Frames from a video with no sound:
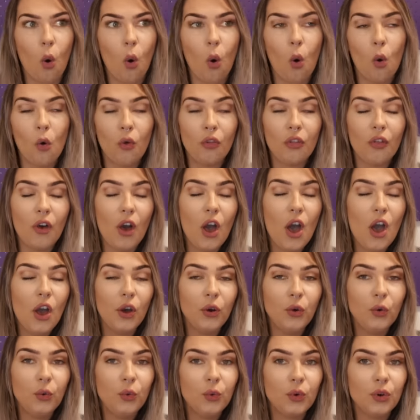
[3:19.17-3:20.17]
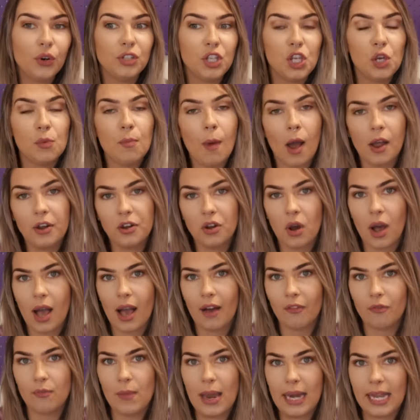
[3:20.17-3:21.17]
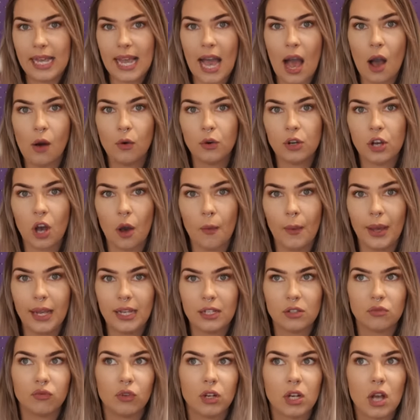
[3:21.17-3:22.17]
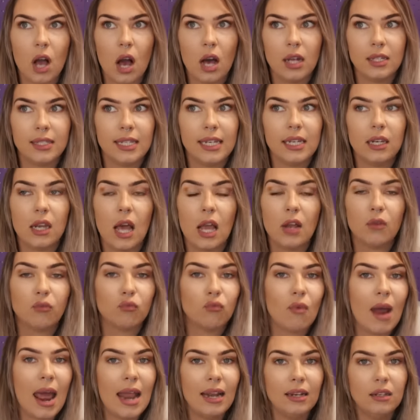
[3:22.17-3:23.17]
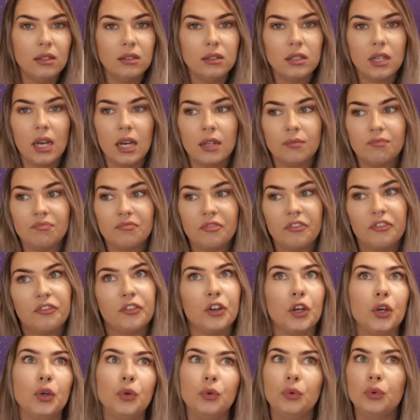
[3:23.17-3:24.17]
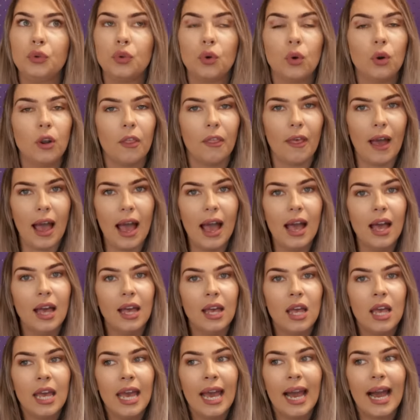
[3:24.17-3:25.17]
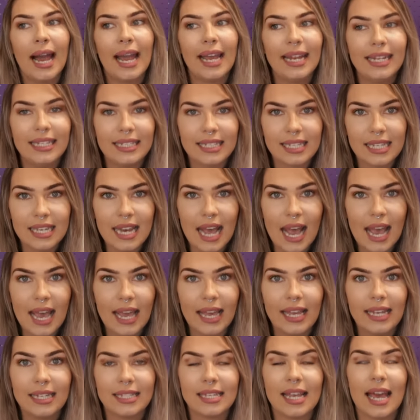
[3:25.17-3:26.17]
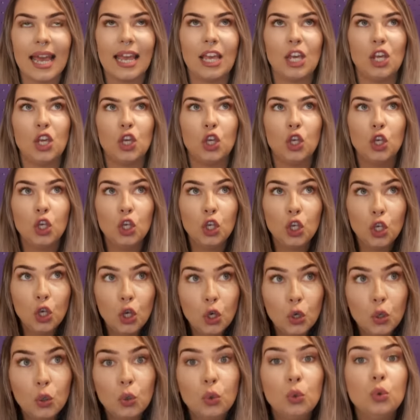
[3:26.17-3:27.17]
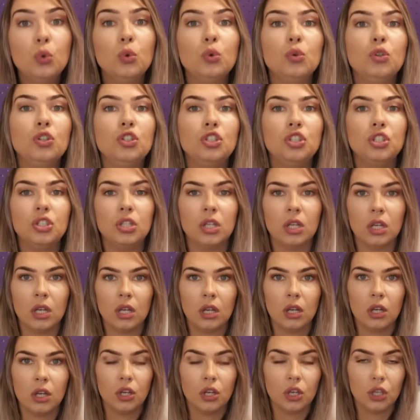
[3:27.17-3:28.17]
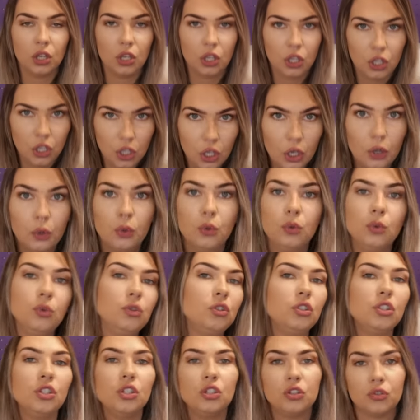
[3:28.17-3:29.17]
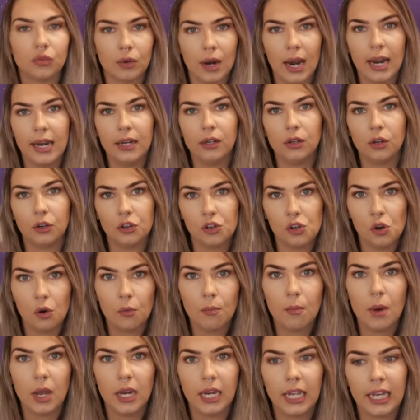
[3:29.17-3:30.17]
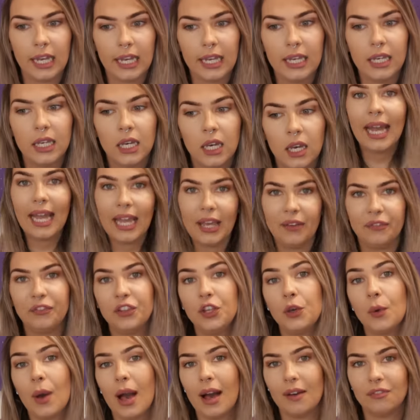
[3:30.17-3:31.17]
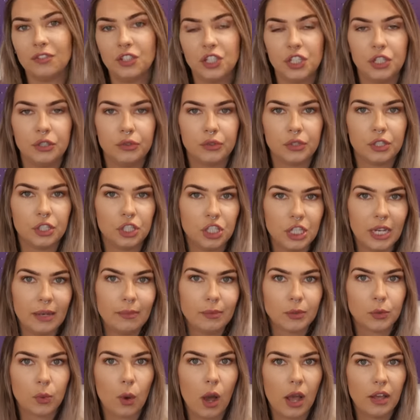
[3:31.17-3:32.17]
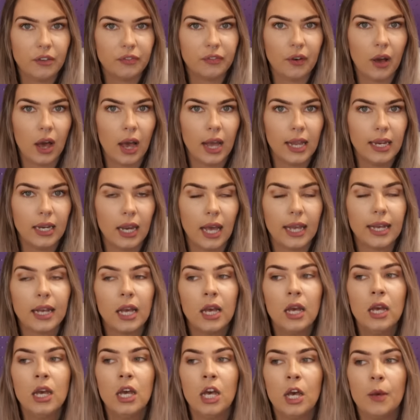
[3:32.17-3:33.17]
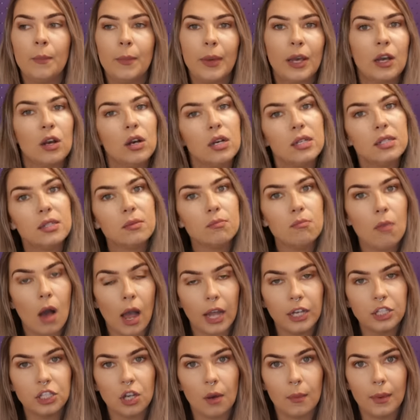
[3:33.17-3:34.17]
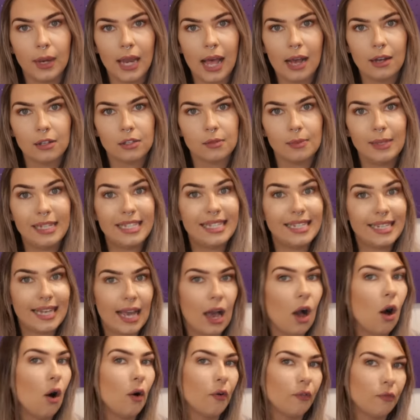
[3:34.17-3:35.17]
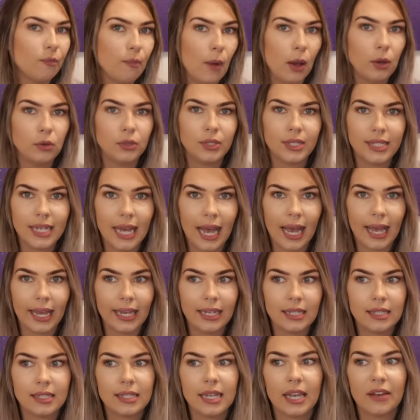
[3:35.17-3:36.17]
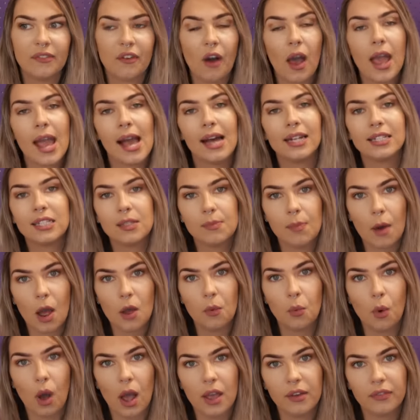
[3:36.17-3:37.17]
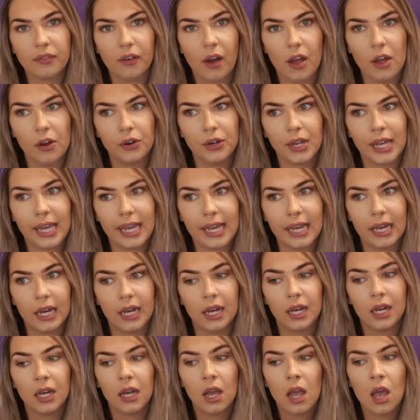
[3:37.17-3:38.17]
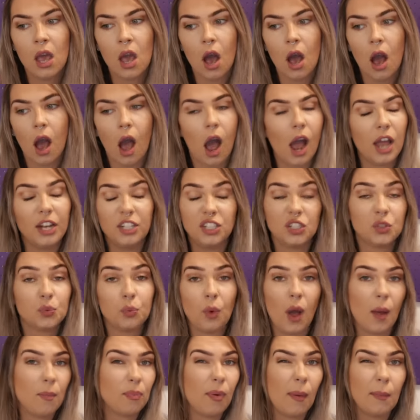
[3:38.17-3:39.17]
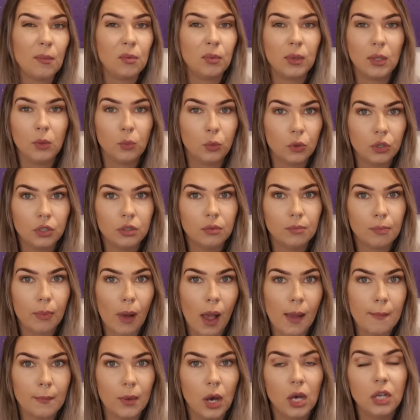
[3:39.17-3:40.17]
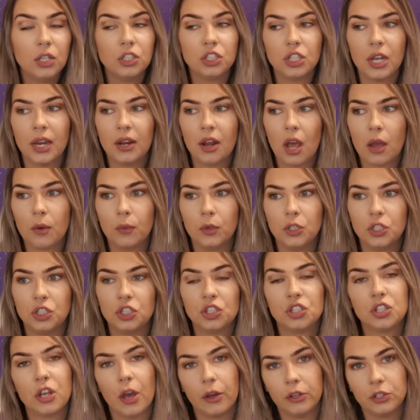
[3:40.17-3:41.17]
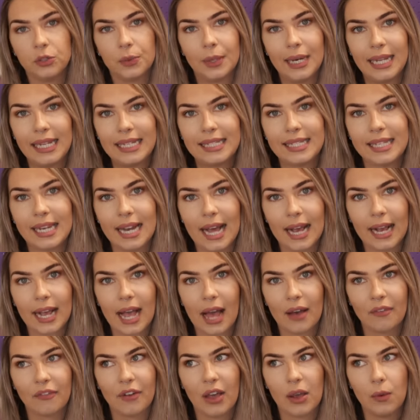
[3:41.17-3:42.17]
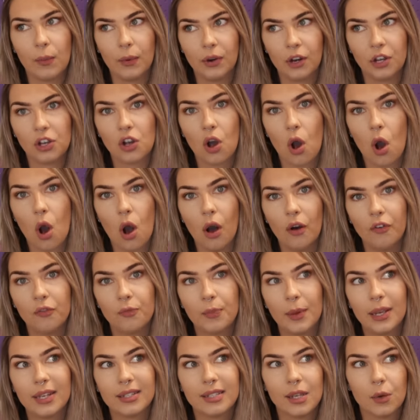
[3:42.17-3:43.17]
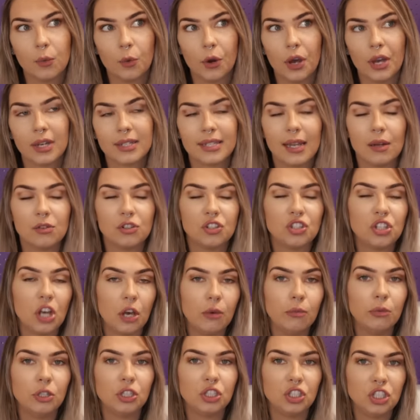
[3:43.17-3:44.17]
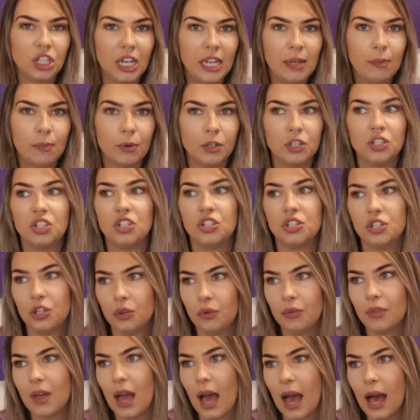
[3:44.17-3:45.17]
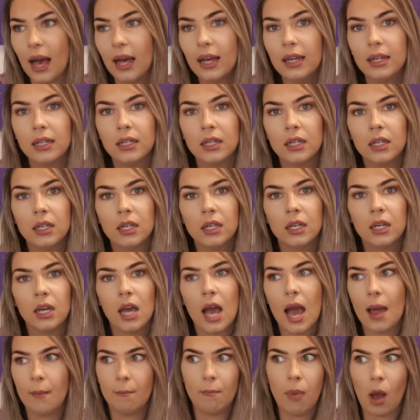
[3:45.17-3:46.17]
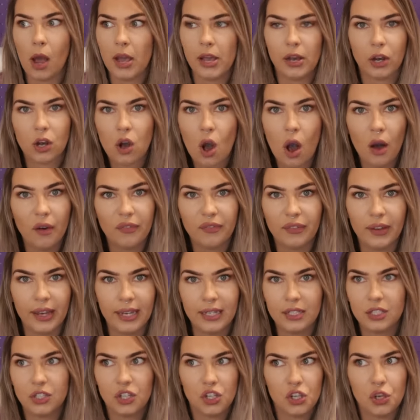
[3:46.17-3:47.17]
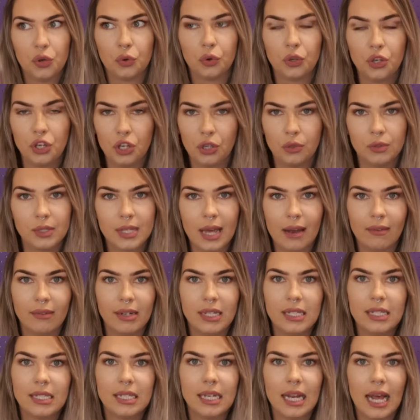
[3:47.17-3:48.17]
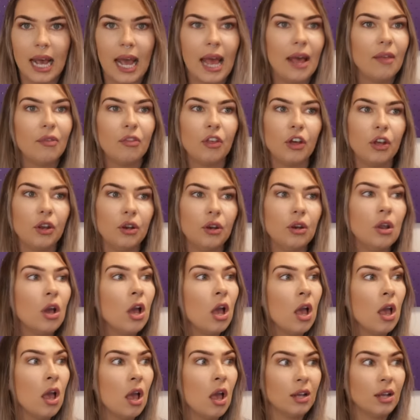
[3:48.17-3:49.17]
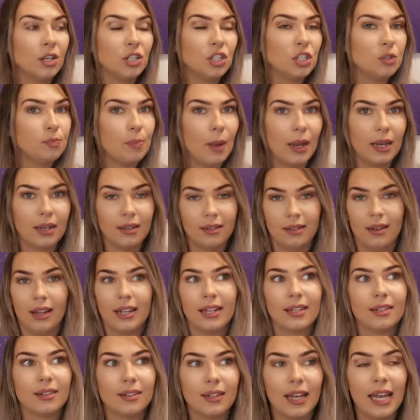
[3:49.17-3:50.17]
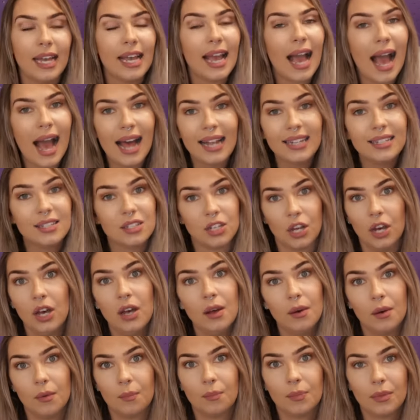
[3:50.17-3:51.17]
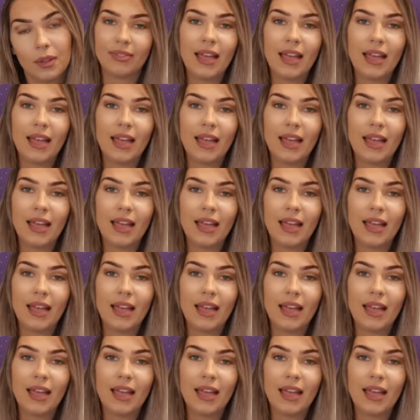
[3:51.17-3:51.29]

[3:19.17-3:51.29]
Although you might not have many outgoings regarding like rent, food, all of that, internet is a huge, huge drain on your money if you have to use the ship's Wi-Fi. Like, because my job allows me to get off most days, if I had to buy Wi-Fi on here, I probably wouldn't buy much, and I would just go to an internet cafe when I got off, because it works out so much cheaper to do that and buy a coffee so you can use their internet than spend, like, it adds up.